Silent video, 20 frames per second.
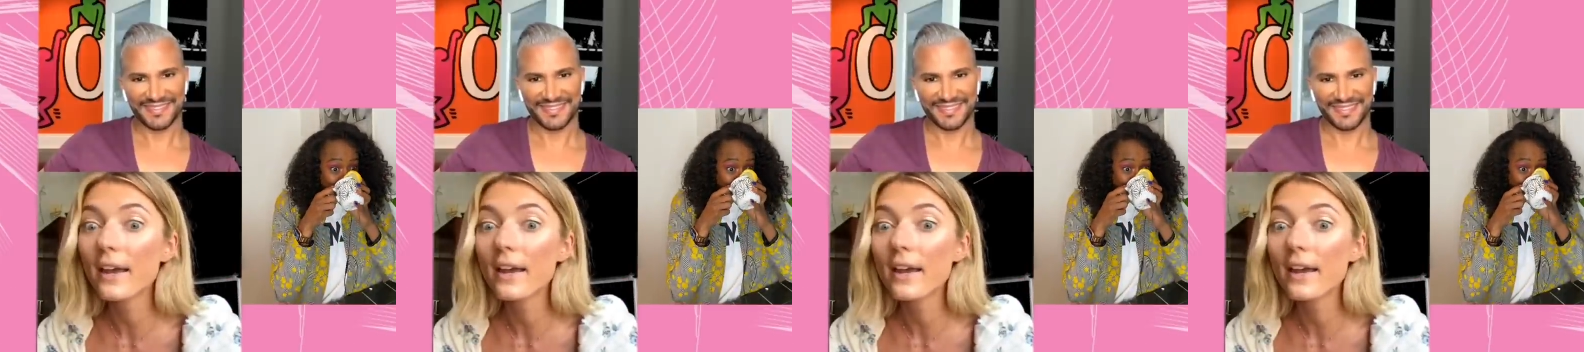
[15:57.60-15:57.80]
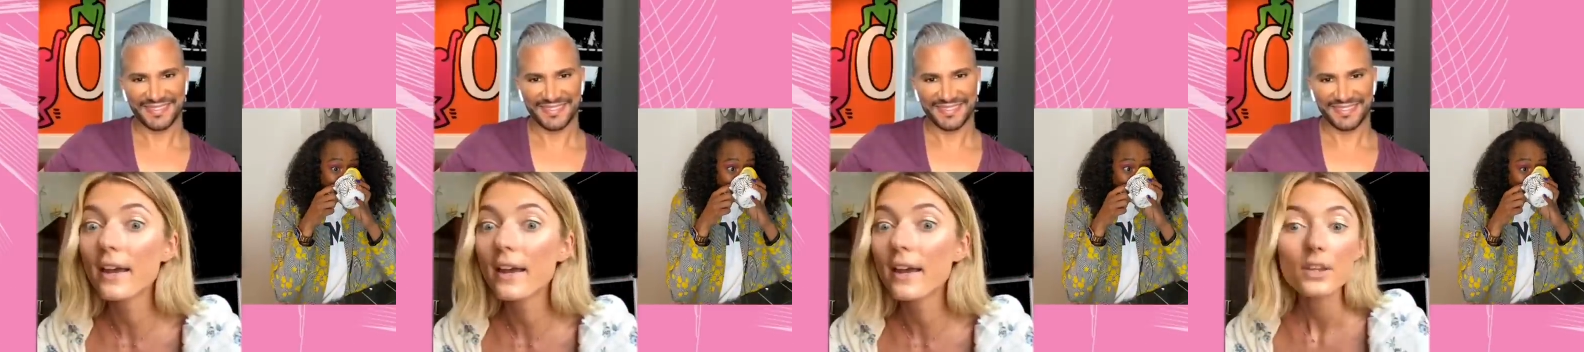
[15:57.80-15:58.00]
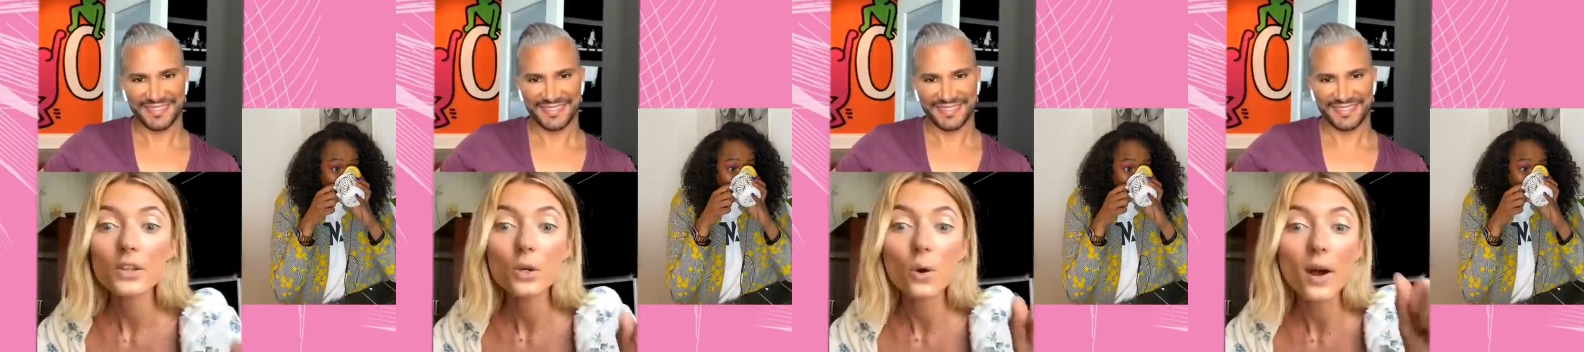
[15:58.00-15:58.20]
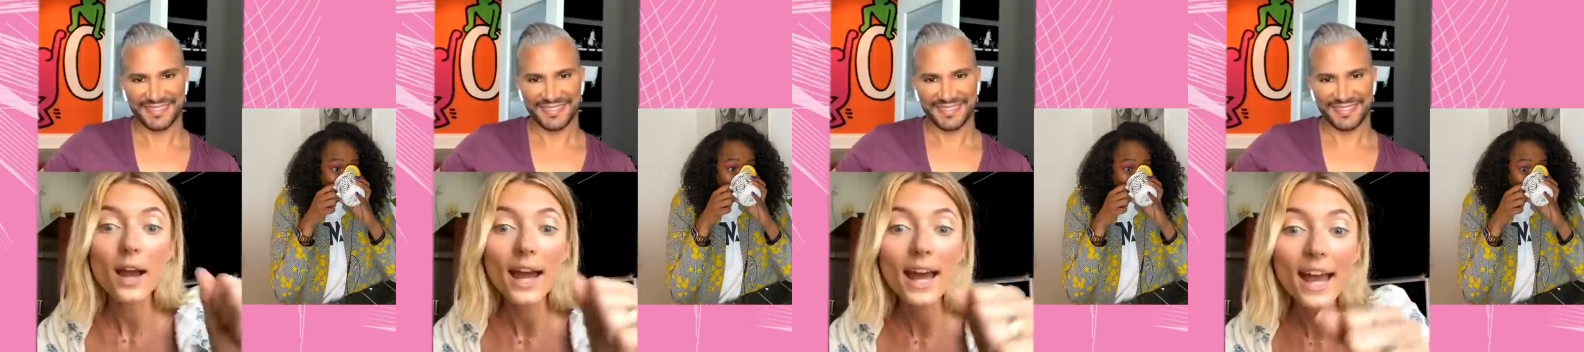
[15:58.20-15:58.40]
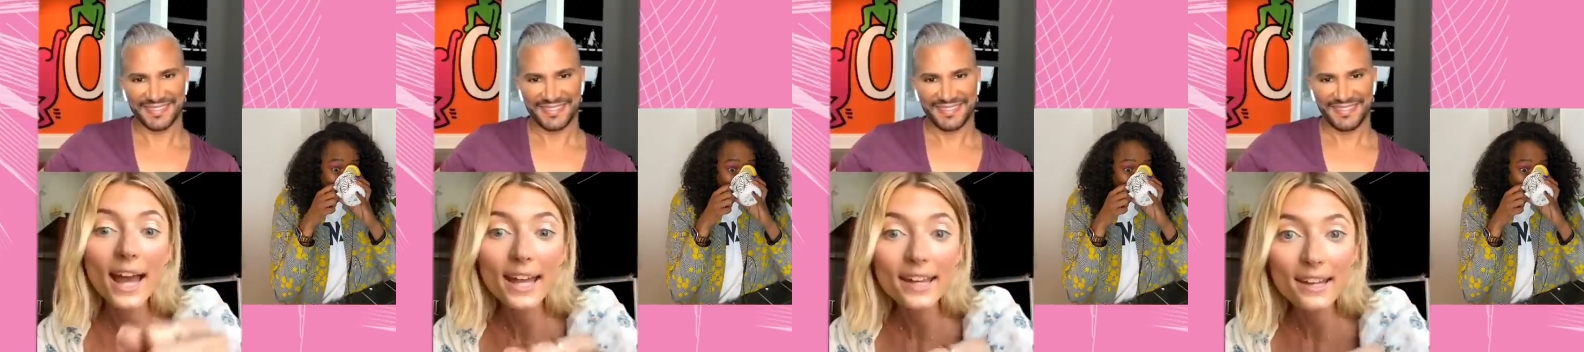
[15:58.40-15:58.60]
Speaker 1: Your
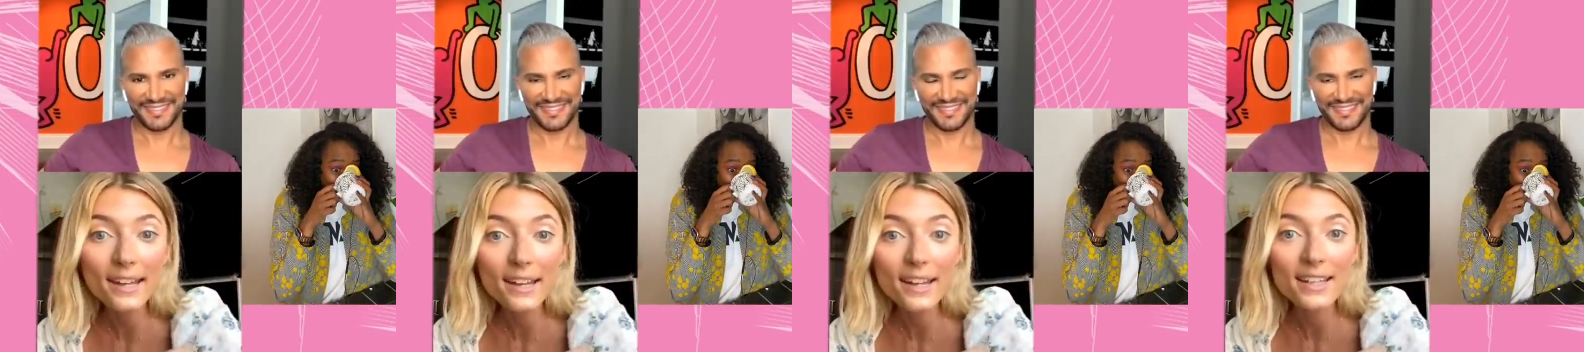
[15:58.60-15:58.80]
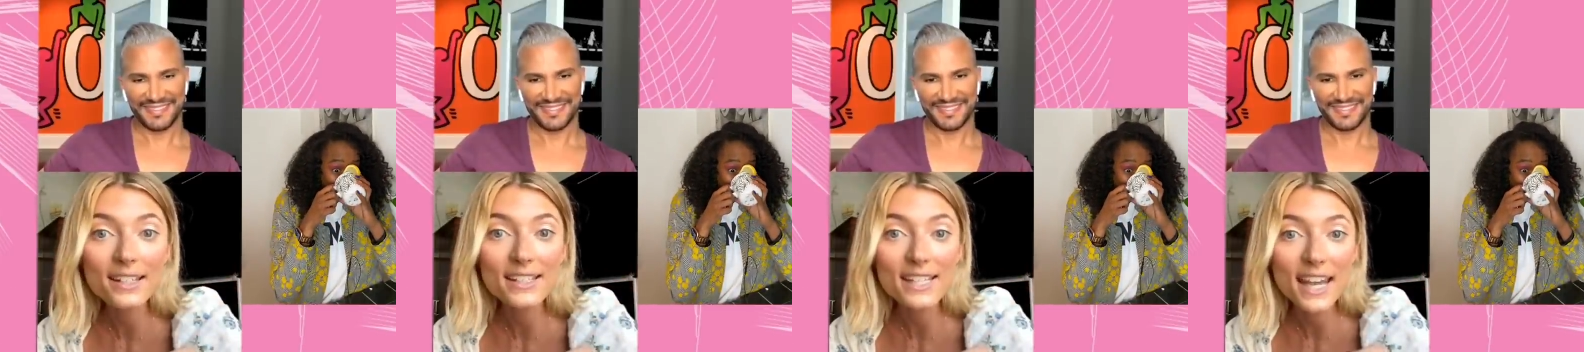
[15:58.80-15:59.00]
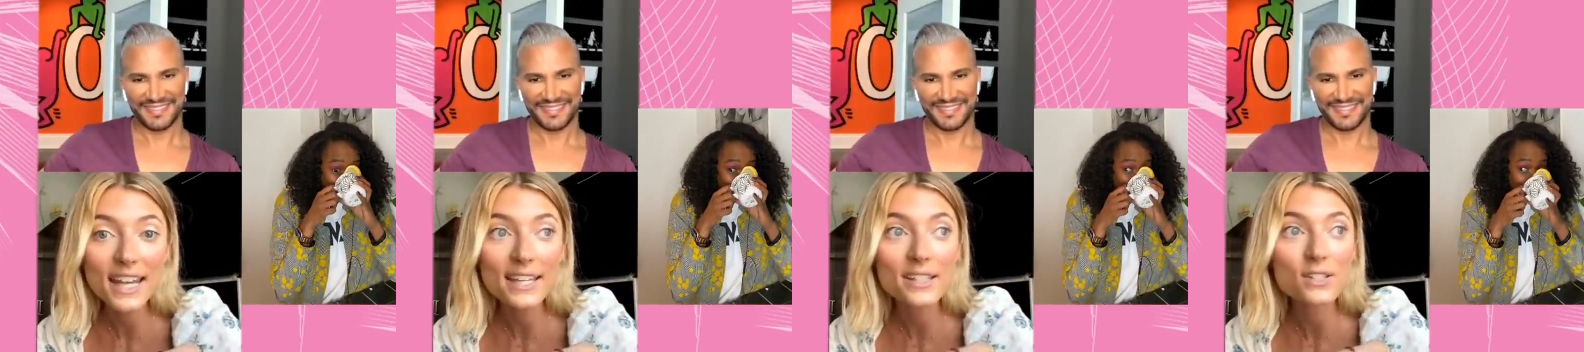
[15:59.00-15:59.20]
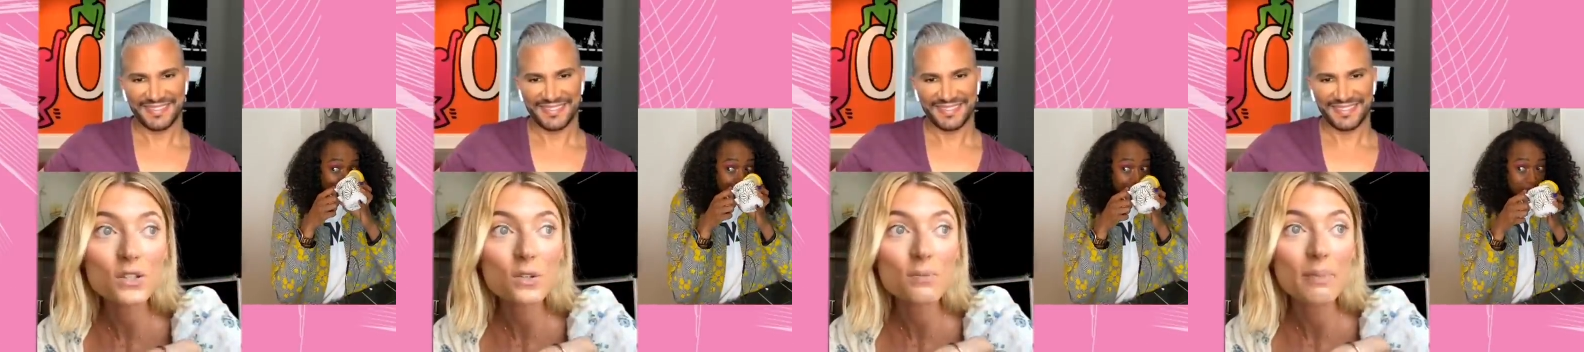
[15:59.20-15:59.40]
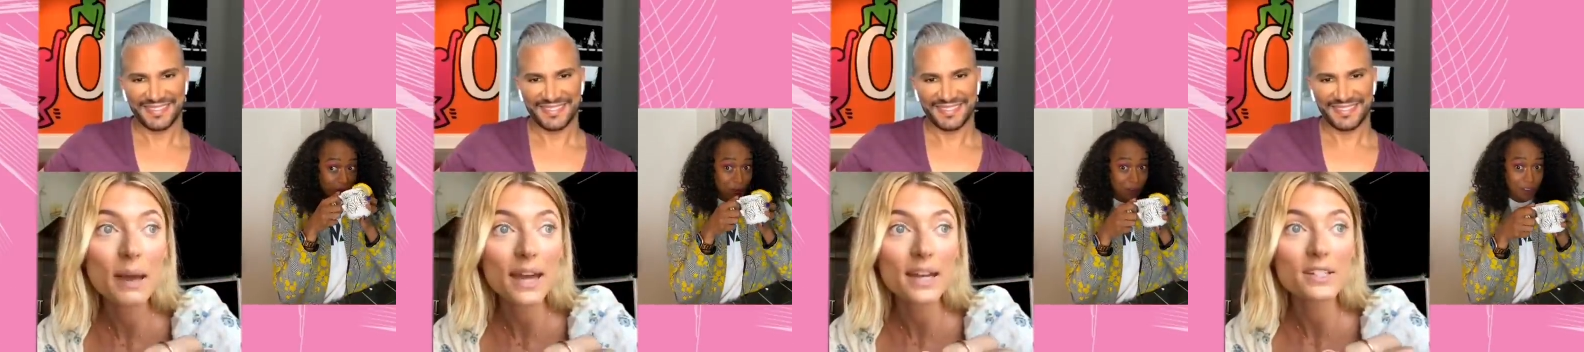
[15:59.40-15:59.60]
handler takes you back
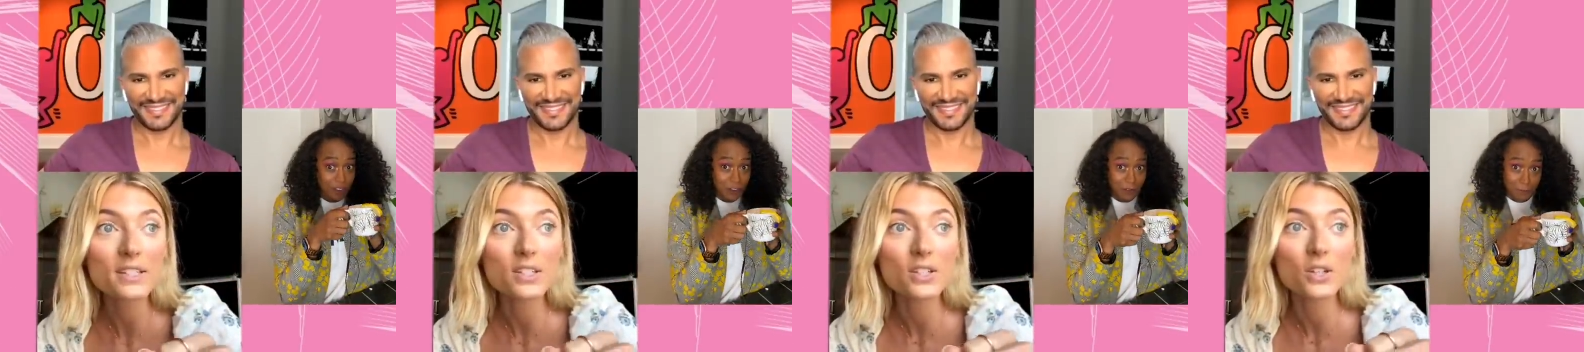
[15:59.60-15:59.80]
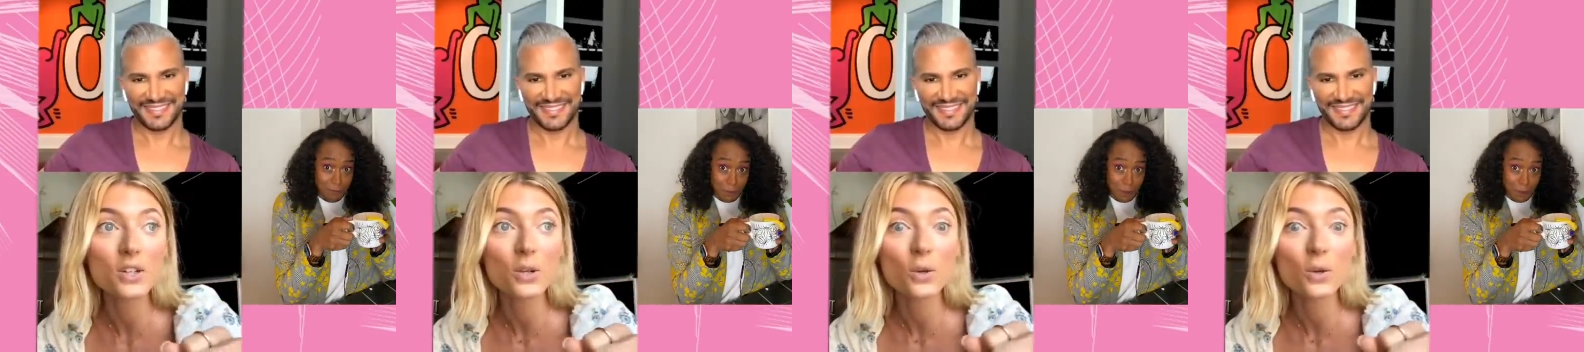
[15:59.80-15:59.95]
to a